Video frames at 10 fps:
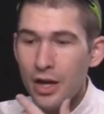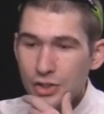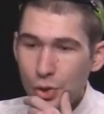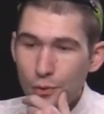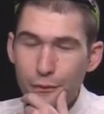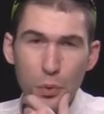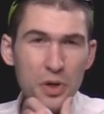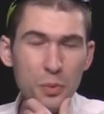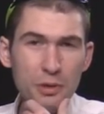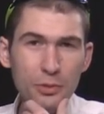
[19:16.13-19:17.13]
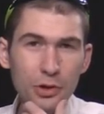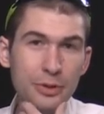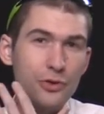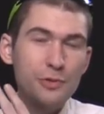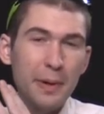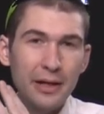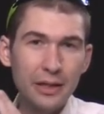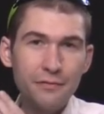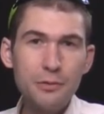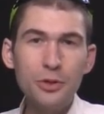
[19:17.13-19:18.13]
So 41 millimeters by
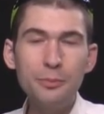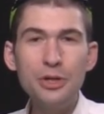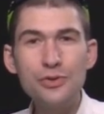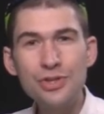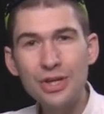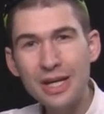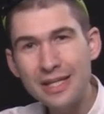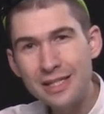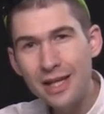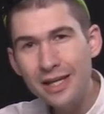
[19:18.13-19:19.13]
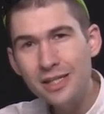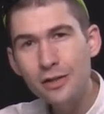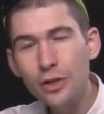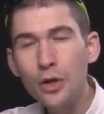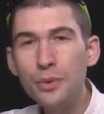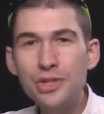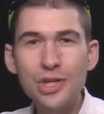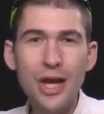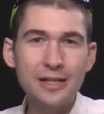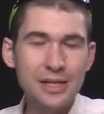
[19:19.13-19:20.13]
11 millimeters thick, it's nice and low and
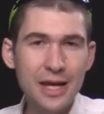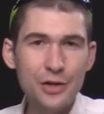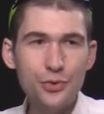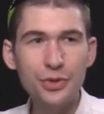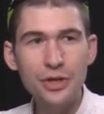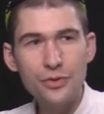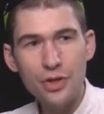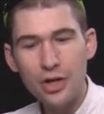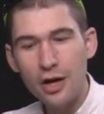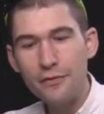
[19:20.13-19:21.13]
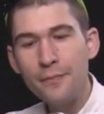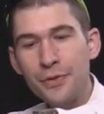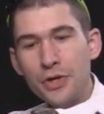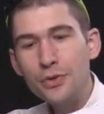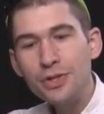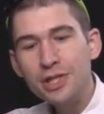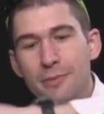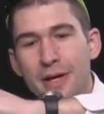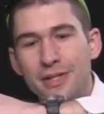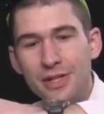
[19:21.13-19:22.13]
slides naturally under the cuff. You can
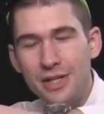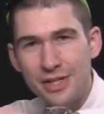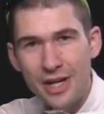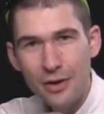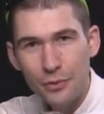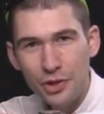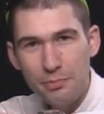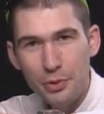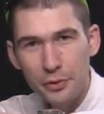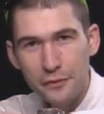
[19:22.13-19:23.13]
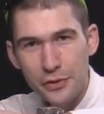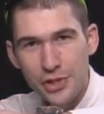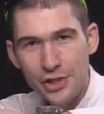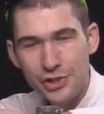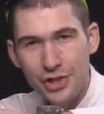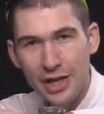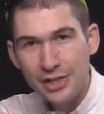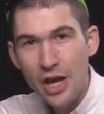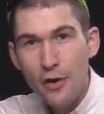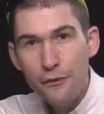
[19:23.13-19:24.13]
see my Zin is not really built for such
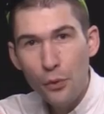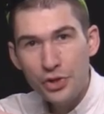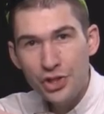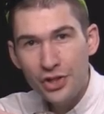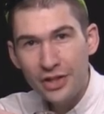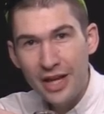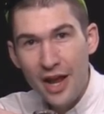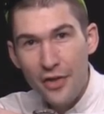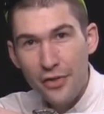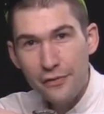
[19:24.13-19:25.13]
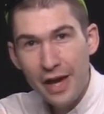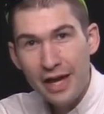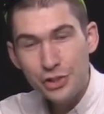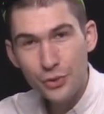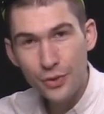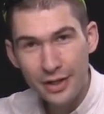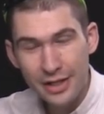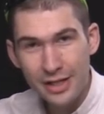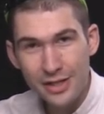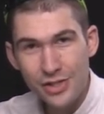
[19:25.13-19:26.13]
things. Fortunately, the Vacheron
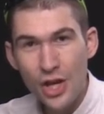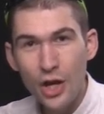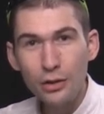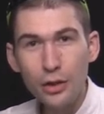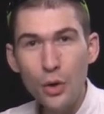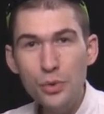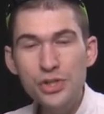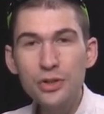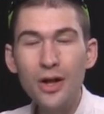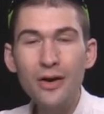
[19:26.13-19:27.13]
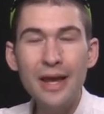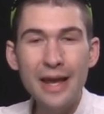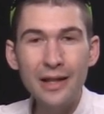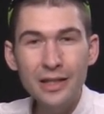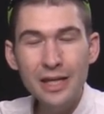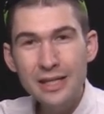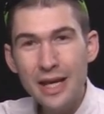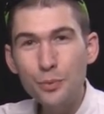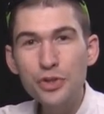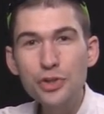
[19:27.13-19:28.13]
is. Low slung, elegant,
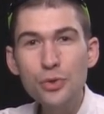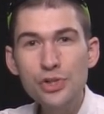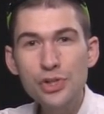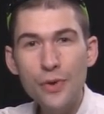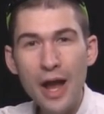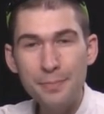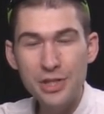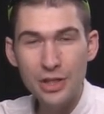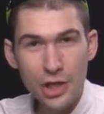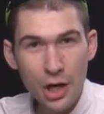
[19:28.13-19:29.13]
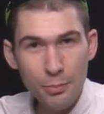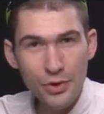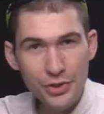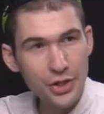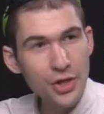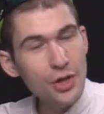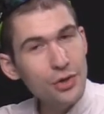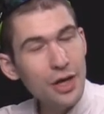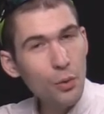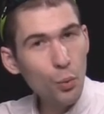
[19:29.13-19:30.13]
and with two straps that come with it.
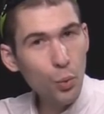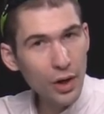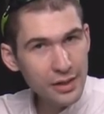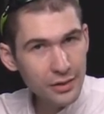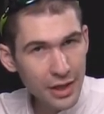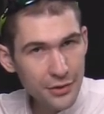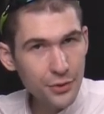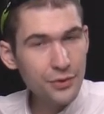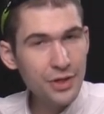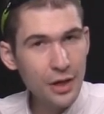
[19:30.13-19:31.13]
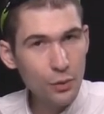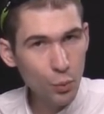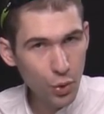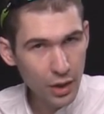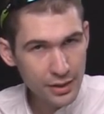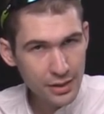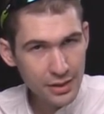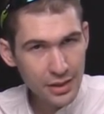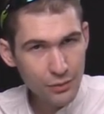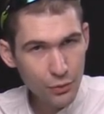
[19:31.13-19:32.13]
You get one in leather, you get one
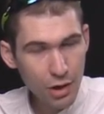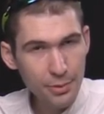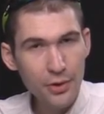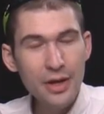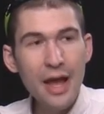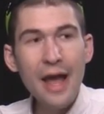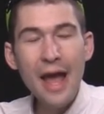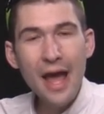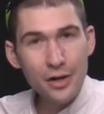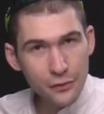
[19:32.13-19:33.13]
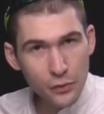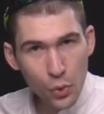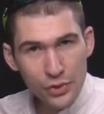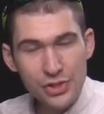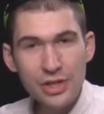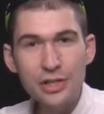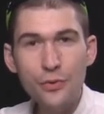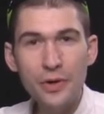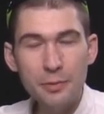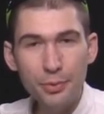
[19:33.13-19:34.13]
in rubber, and of course the
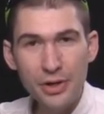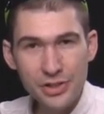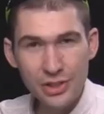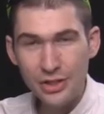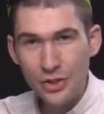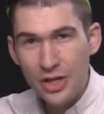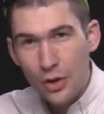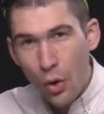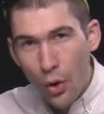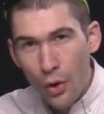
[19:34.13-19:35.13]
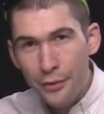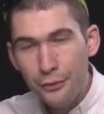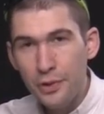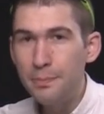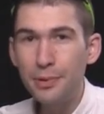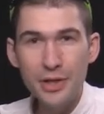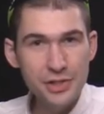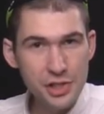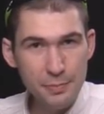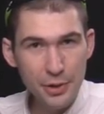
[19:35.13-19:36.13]
integrated bracelet. You get all three
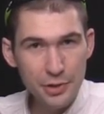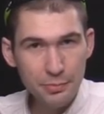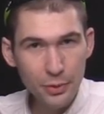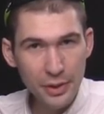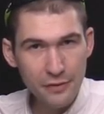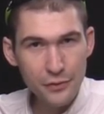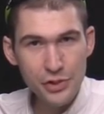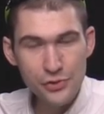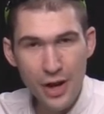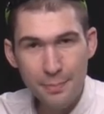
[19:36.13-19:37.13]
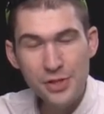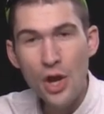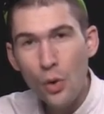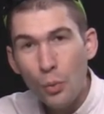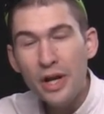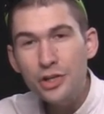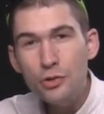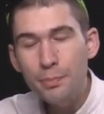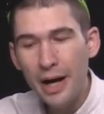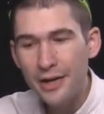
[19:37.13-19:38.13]
plus a spare deployant for the straps when
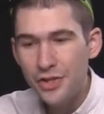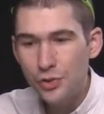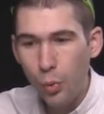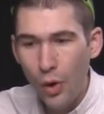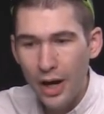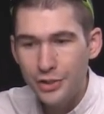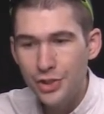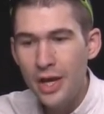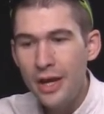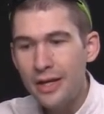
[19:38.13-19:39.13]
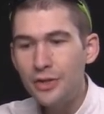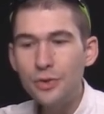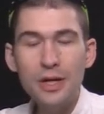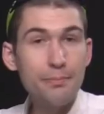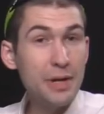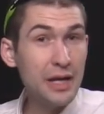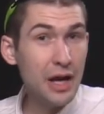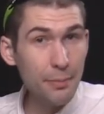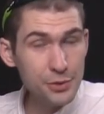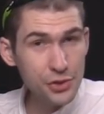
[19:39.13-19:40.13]
you buy this watch. Now you get many
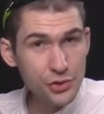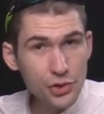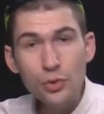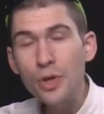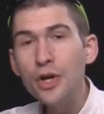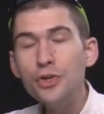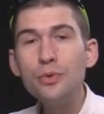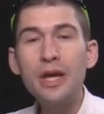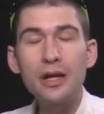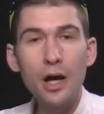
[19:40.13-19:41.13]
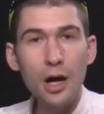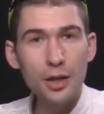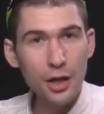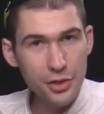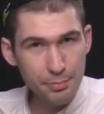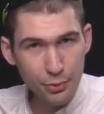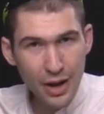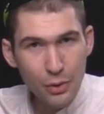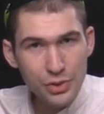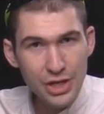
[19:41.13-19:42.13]
options too. You get the
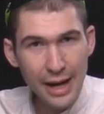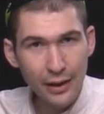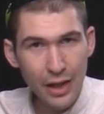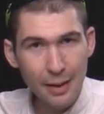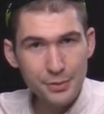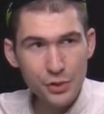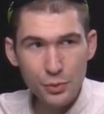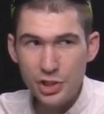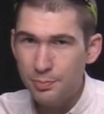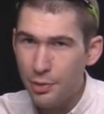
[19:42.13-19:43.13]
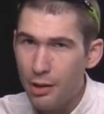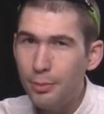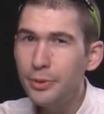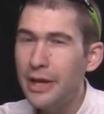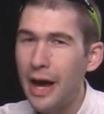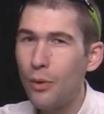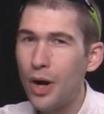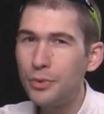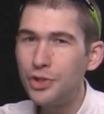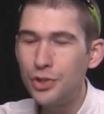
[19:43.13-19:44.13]
brown dial option, which is probably how
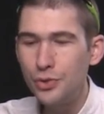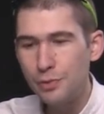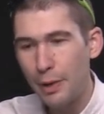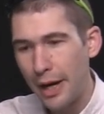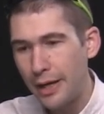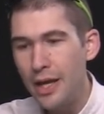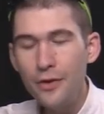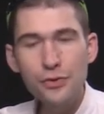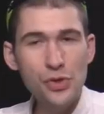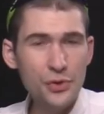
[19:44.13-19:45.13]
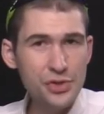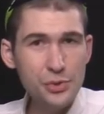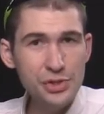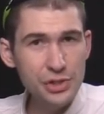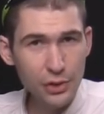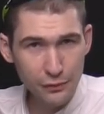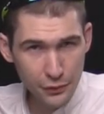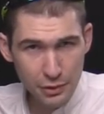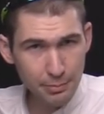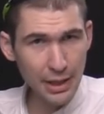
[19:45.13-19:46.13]
I would choose mine. There's also
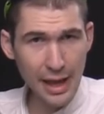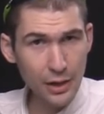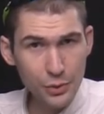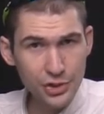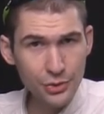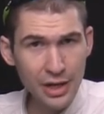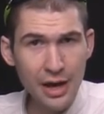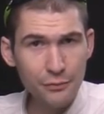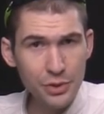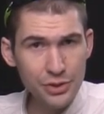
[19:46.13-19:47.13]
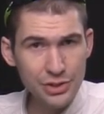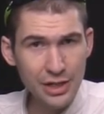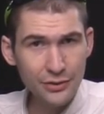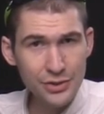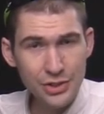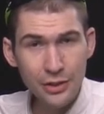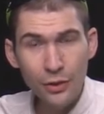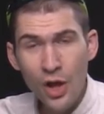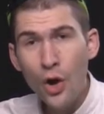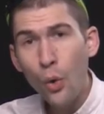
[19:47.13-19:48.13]
silver and black, which you can have with stainless
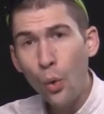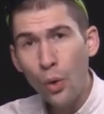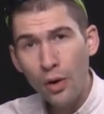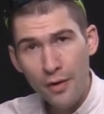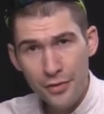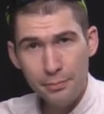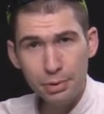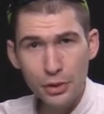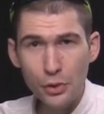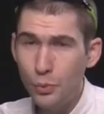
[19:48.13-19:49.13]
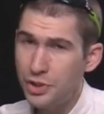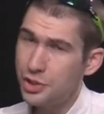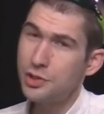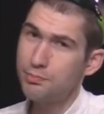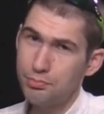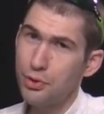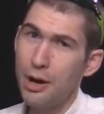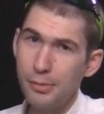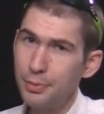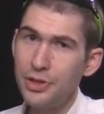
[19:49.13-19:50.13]
steel, or the blue, which is
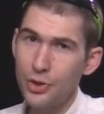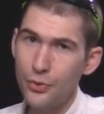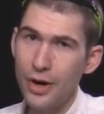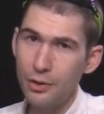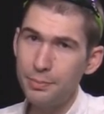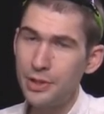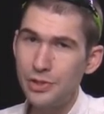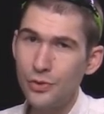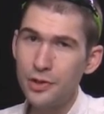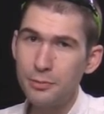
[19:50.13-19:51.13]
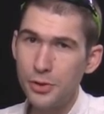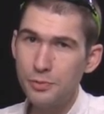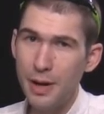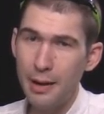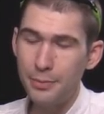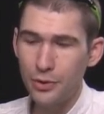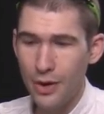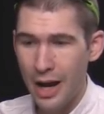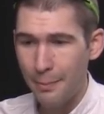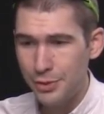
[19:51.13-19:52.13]
probably the crowd pleaser and the most
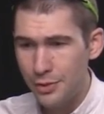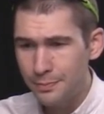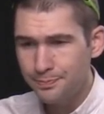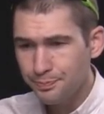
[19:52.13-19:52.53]
popular option.